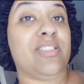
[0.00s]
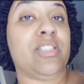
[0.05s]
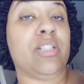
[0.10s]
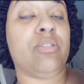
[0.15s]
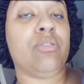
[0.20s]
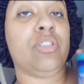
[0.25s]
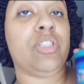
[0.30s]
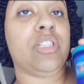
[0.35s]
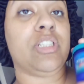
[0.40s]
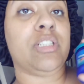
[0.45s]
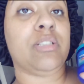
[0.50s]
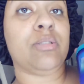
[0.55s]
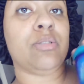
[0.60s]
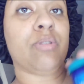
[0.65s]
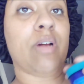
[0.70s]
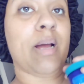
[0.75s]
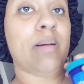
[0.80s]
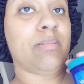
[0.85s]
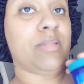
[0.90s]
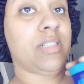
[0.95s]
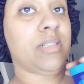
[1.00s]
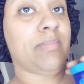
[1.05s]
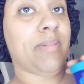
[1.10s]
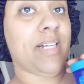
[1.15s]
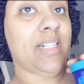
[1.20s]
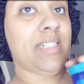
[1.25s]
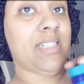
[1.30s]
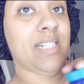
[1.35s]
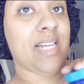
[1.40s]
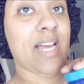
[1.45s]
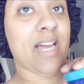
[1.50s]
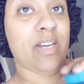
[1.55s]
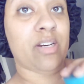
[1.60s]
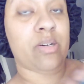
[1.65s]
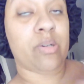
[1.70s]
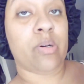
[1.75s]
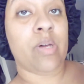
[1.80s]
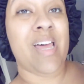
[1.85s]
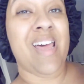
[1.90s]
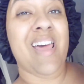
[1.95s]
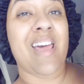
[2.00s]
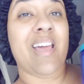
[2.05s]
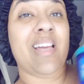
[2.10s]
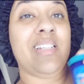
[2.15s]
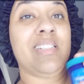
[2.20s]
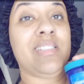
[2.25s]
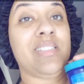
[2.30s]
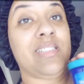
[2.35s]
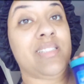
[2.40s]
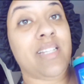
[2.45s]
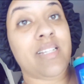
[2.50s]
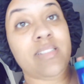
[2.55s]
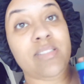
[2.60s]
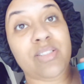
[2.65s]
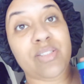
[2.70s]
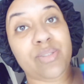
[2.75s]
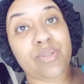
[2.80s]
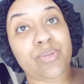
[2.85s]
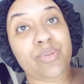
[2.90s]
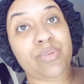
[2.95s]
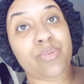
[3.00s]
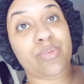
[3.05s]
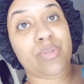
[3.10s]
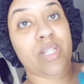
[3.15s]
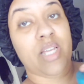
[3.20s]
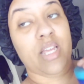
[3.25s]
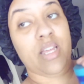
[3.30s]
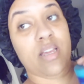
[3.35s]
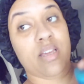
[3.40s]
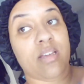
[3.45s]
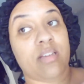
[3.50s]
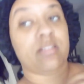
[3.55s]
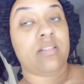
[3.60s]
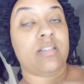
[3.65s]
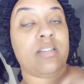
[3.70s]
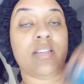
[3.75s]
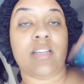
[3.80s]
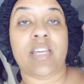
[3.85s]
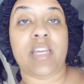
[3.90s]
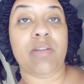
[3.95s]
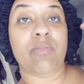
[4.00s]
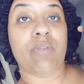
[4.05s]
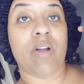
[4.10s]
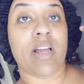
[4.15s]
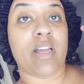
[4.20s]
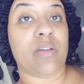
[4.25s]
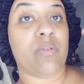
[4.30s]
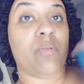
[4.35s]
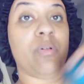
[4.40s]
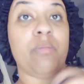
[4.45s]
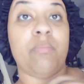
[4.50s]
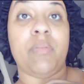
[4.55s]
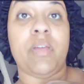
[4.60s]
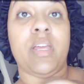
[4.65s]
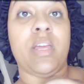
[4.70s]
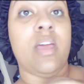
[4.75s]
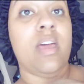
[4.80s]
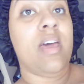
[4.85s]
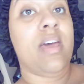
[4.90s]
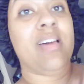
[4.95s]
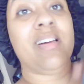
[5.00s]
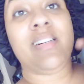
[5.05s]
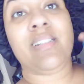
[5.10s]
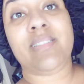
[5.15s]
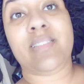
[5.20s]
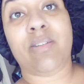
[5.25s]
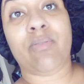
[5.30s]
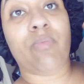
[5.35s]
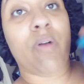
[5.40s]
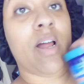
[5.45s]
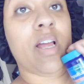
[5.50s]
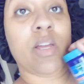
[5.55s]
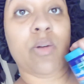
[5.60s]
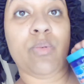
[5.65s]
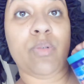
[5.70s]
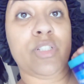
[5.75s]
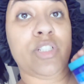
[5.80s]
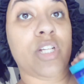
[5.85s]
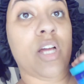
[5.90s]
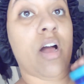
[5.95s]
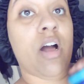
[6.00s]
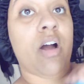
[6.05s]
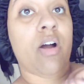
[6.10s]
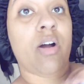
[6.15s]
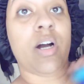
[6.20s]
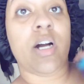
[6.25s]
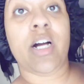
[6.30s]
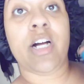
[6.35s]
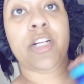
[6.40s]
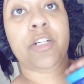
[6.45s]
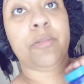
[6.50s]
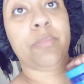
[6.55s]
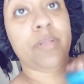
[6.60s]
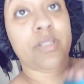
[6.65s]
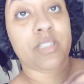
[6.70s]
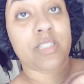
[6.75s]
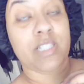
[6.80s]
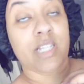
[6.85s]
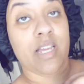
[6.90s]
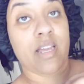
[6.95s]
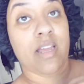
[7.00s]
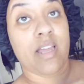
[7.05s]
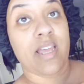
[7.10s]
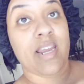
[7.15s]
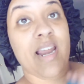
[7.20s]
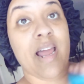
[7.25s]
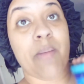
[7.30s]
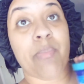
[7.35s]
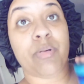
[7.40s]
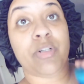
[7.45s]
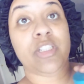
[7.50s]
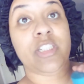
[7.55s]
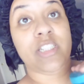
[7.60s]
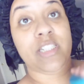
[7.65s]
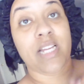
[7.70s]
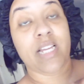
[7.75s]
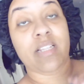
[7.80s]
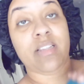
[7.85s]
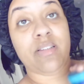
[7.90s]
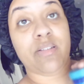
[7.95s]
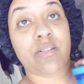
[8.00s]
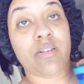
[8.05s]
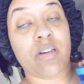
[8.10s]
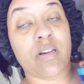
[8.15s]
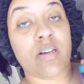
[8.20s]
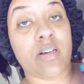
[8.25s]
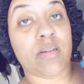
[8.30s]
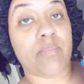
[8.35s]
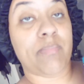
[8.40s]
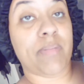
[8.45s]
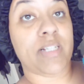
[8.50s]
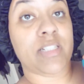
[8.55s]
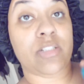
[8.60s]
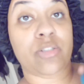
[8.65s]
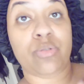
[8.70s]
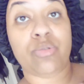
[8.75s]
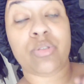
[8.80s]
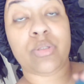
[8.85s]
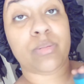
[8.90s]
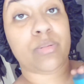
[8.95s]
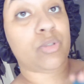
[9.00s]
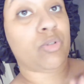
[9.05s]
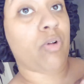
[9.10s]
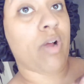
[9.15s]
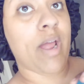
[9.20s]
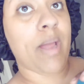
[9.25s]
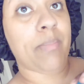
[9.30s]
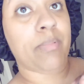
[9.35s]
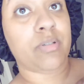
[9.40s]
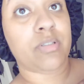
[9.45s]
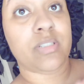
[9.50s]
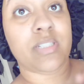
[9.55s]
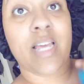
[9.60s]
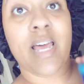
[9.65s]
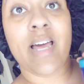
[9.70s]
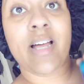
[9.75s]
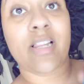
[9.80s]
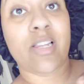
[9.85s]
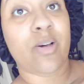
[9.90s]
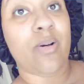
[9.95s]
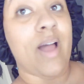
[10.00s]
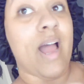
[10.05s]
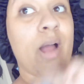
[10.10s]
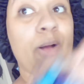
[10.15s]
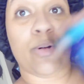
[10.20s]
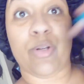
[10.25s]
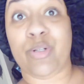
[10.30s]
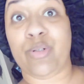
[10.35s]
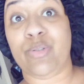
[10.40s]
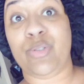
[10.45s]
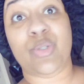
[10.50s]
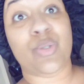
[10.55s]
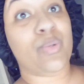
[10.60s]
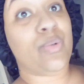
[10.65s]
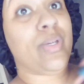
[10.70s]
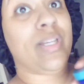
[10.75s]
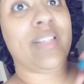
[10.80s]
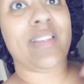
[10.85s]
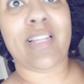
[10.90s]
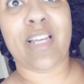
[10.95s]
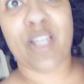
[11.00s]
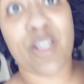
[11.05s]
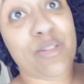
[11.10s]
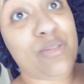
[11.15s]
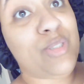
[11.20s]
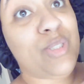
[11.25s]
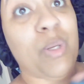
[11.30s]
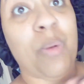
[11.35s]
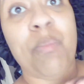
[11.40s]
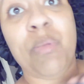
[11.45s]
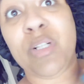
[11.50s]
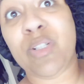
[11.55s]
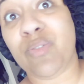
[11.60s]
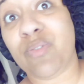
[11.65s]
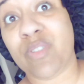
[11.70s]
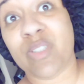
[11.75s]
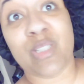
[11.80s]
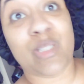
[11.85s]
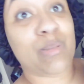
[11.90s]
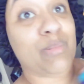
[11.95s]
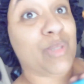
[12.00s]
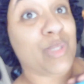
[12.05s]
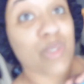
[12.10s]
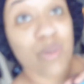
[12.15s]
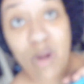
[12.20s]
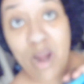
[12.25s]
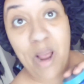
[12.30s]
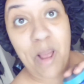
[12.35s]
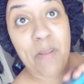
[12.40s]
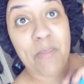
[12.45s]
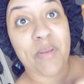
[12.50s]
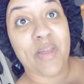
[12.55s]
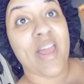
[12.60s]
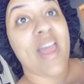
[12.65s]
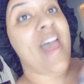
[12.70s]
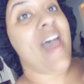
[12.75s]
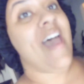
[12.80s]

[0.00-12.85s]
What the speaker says: So just subscribe to my channel and just stay tuned and keep rocking with me, because I'm rocking with y'all 100%, and I appreciate the my new subscribers. Hello, how are you doing? Thank you so much for subscribing.